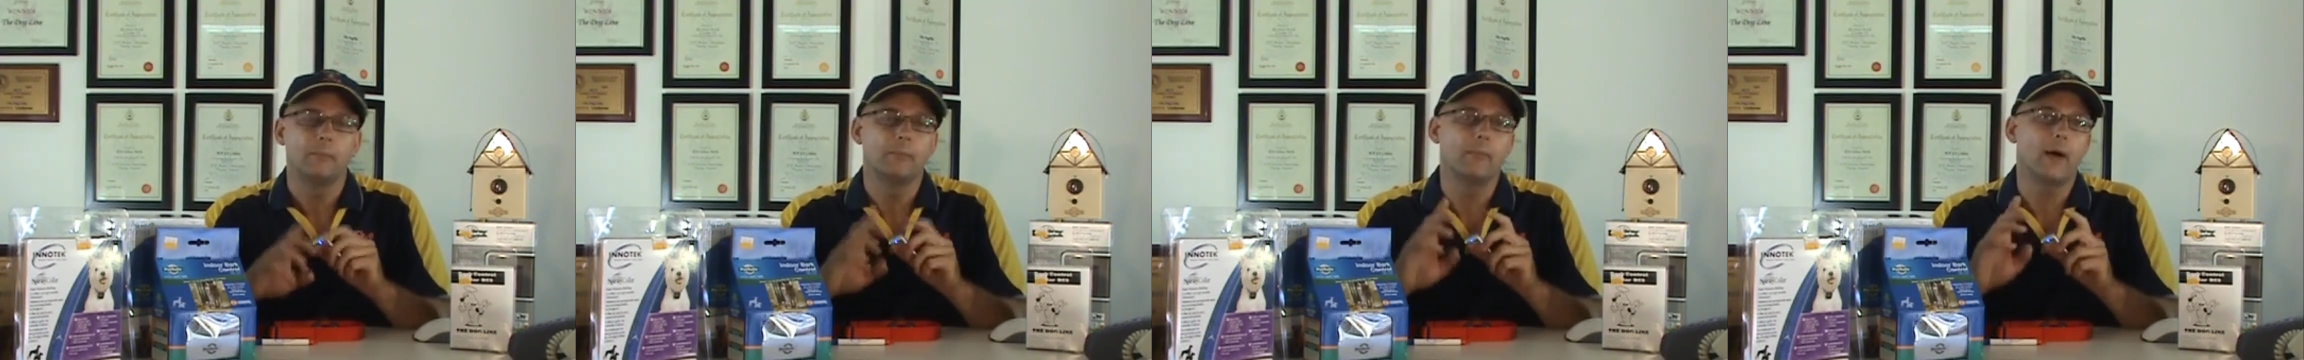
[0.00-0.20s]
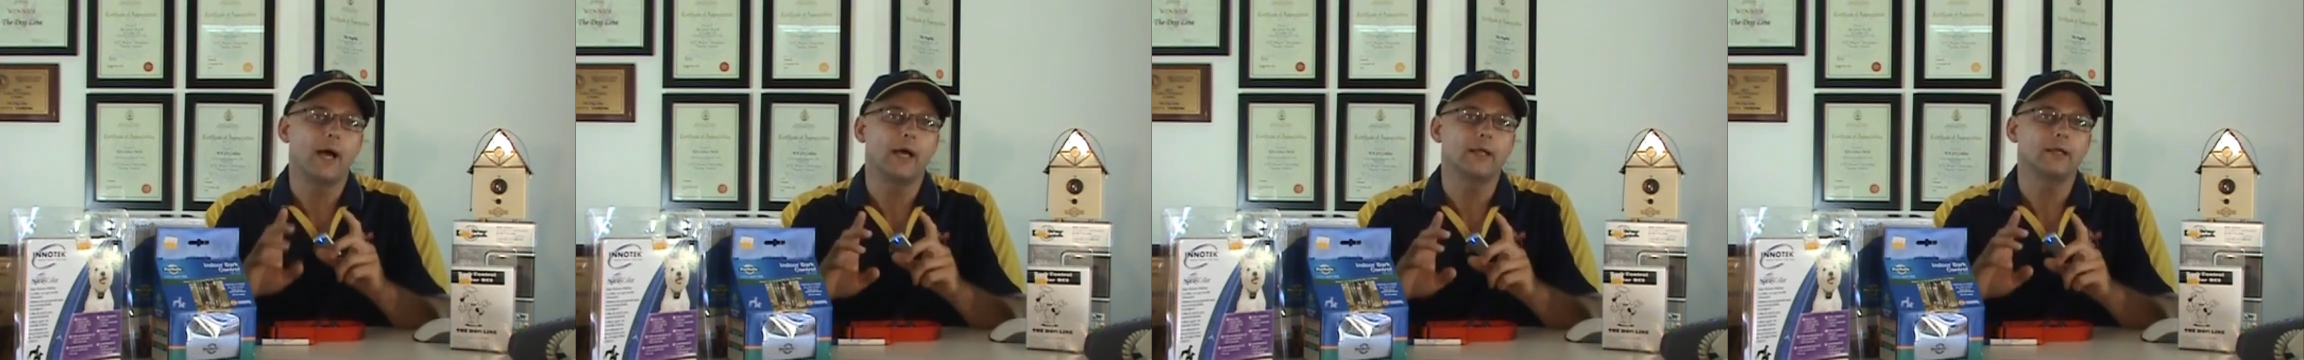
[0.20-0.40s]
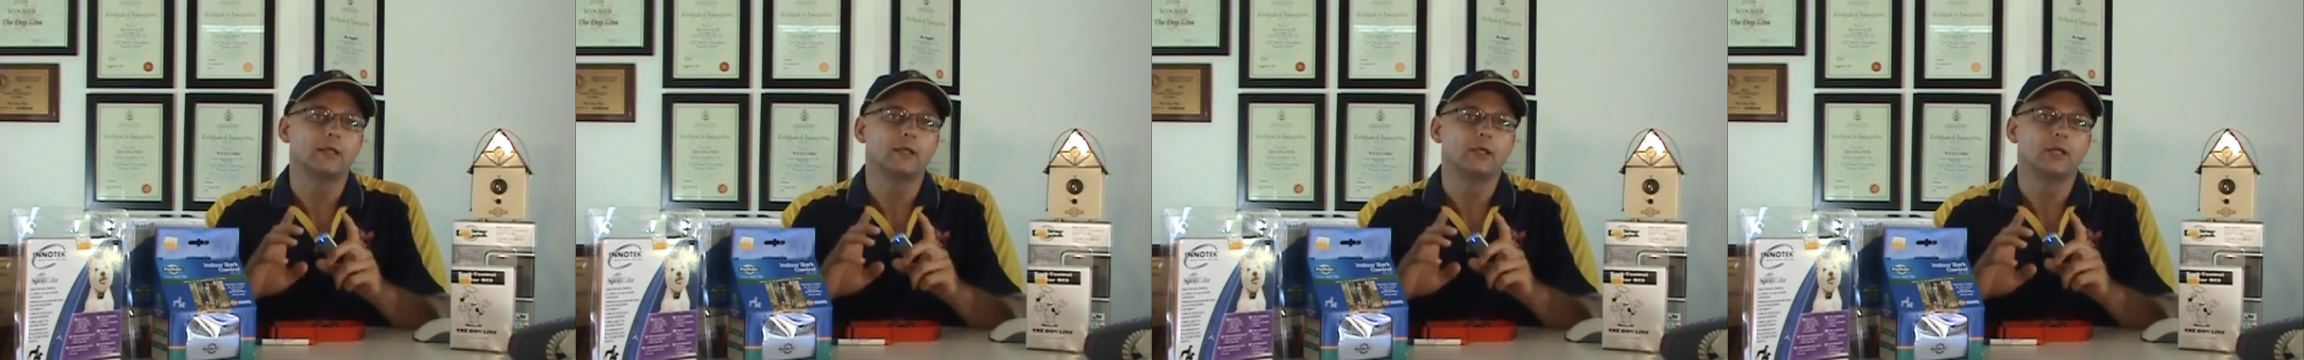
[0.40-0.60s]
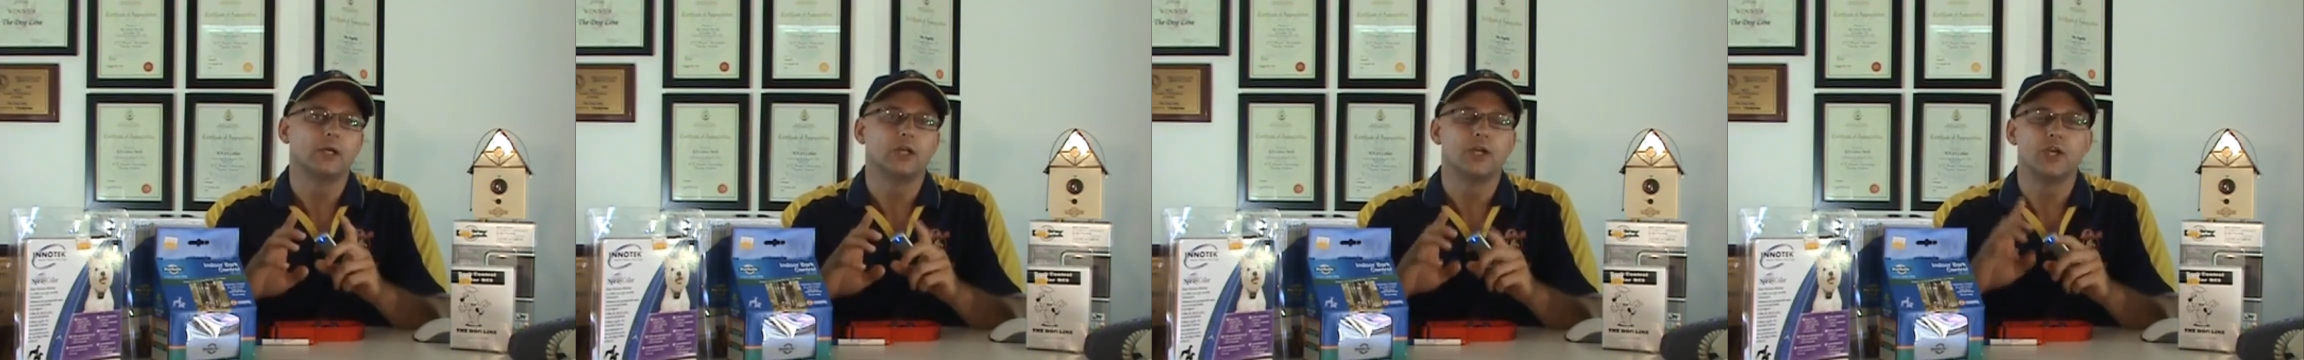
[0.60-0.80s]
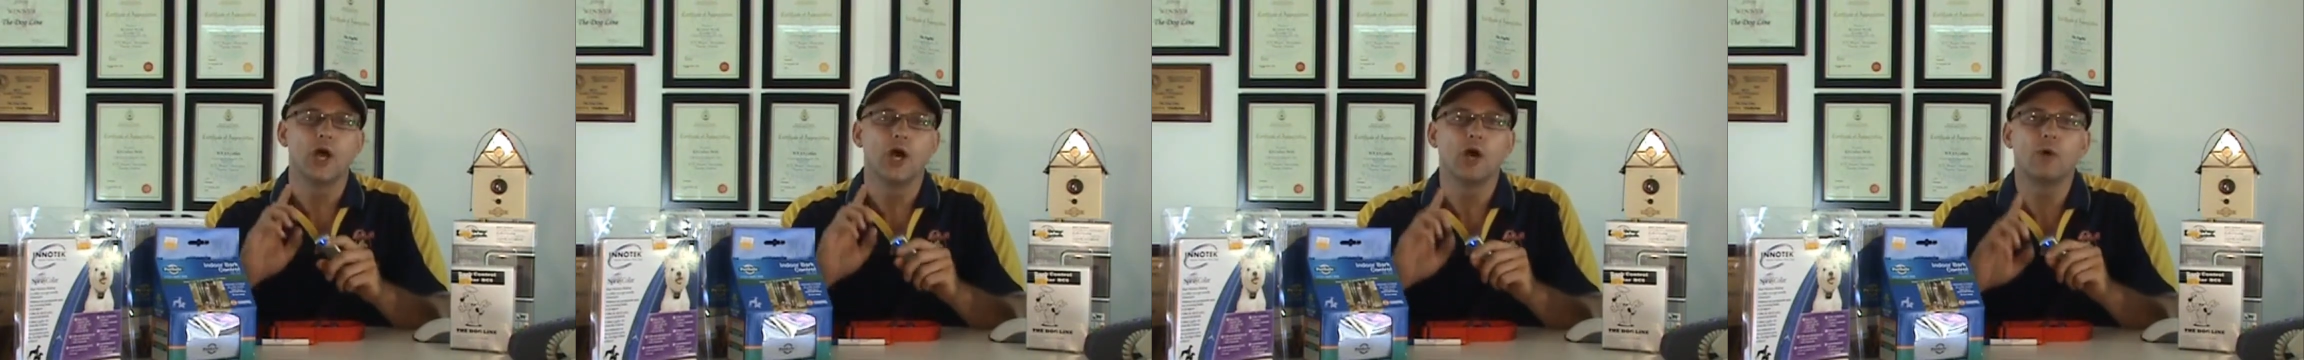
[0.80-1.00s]
but
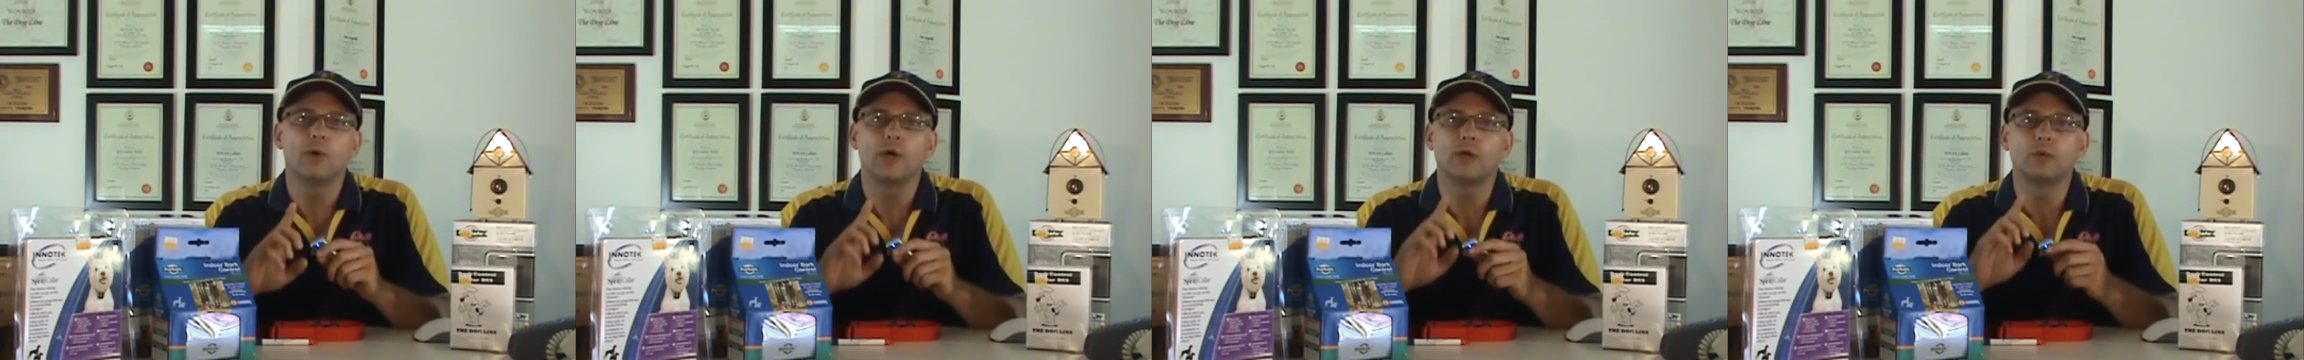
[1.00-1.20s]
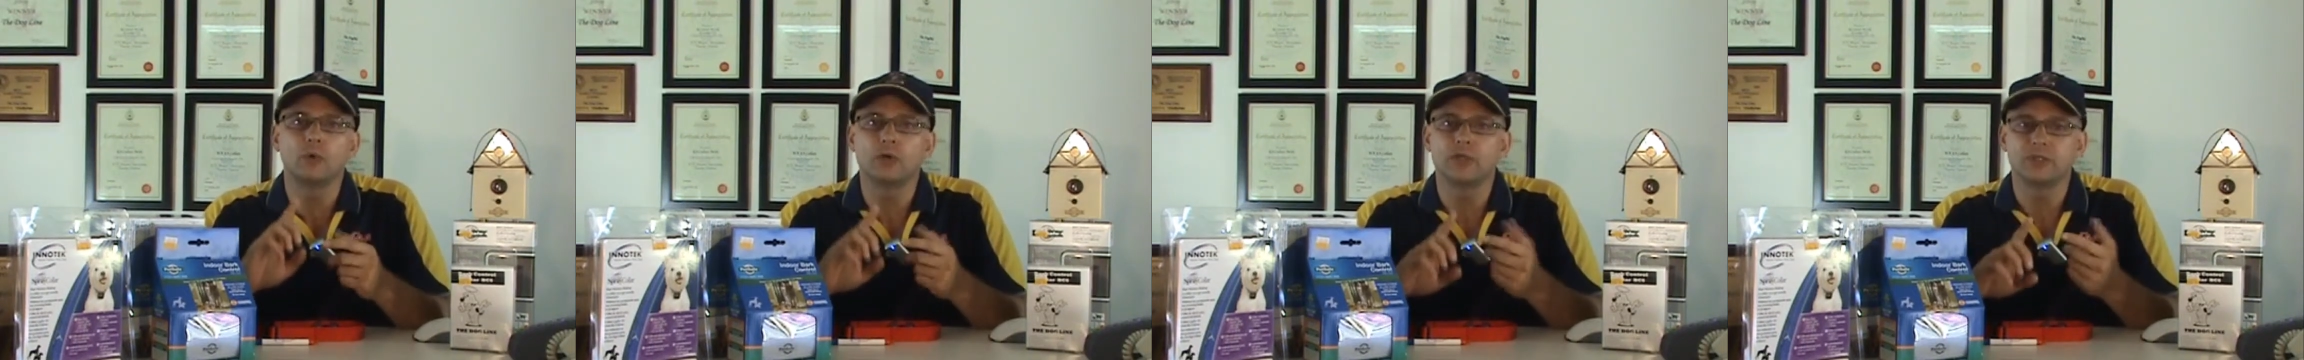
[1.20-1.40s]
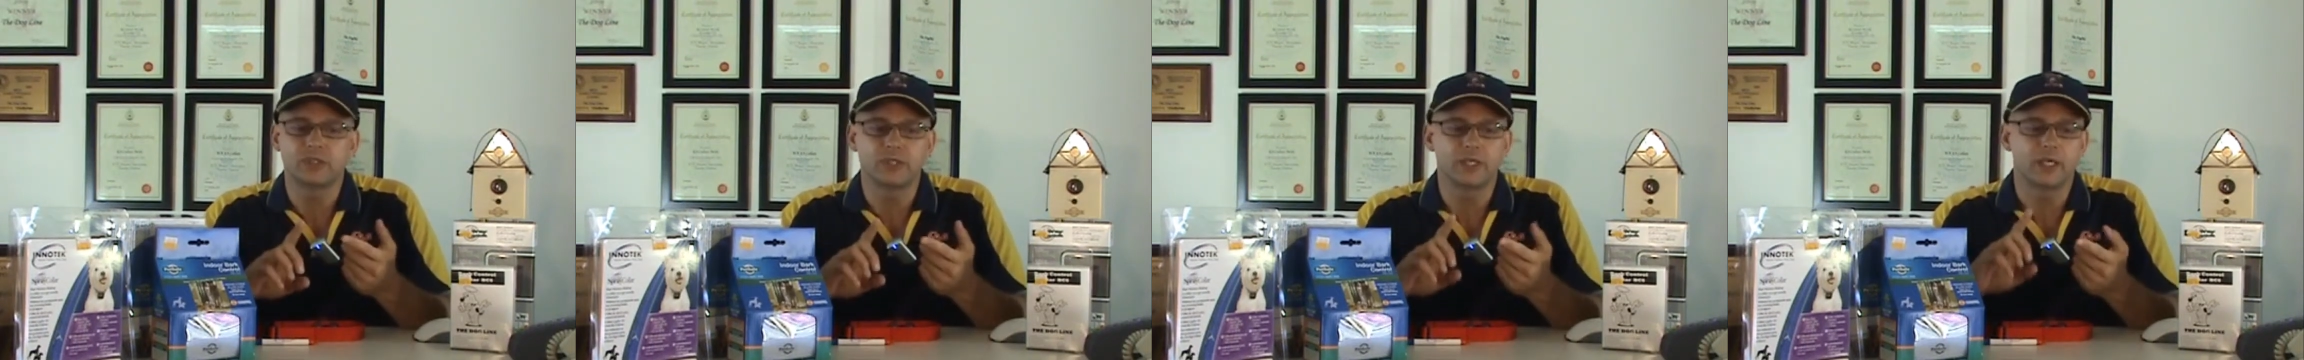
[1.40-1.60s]
no one wants